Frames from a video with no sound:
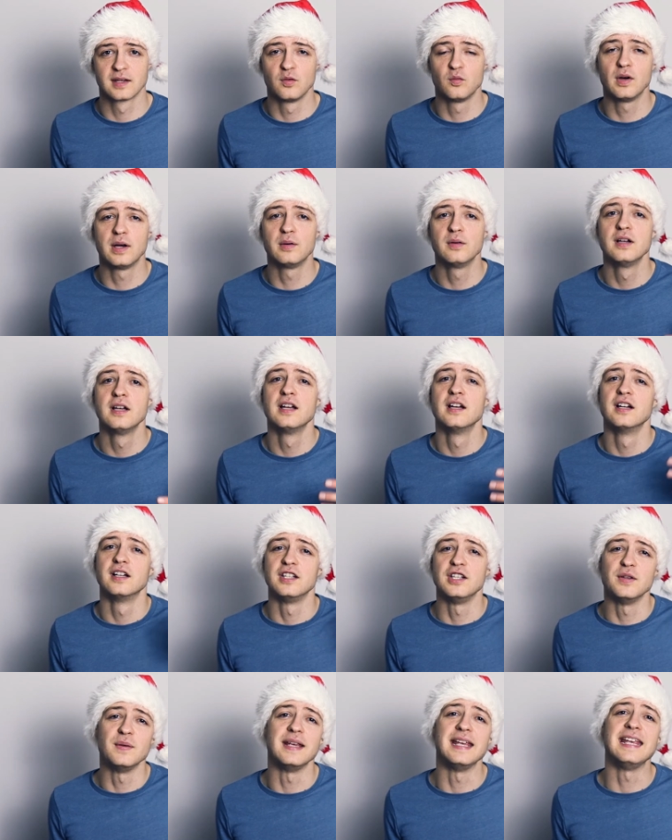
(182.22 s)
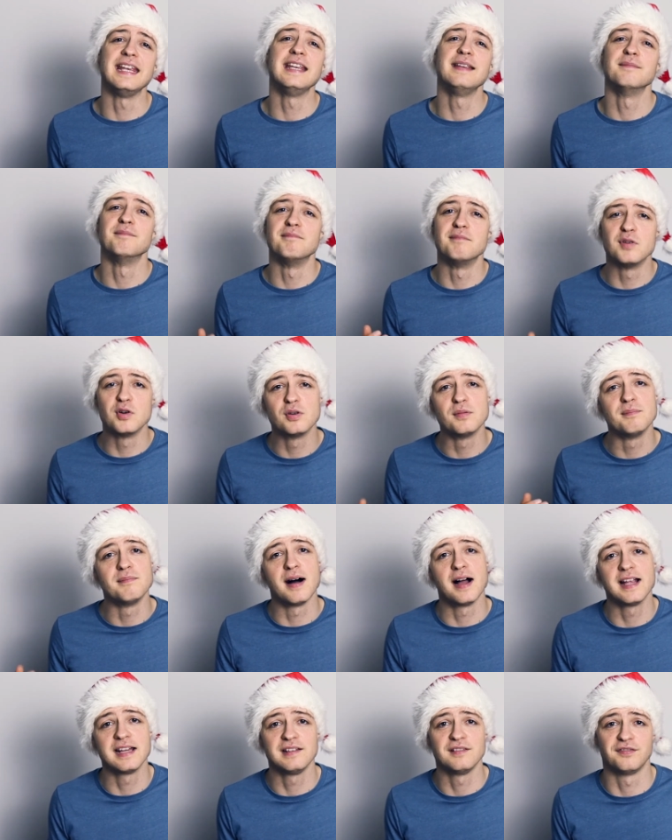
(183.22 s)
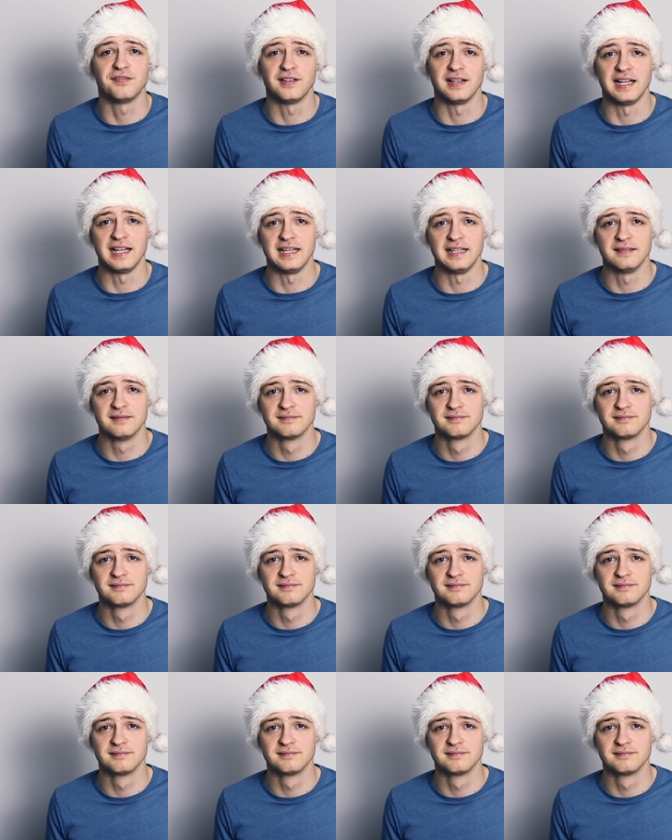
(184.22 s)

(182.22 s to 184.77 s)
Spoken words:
Well, you eat more mindfully.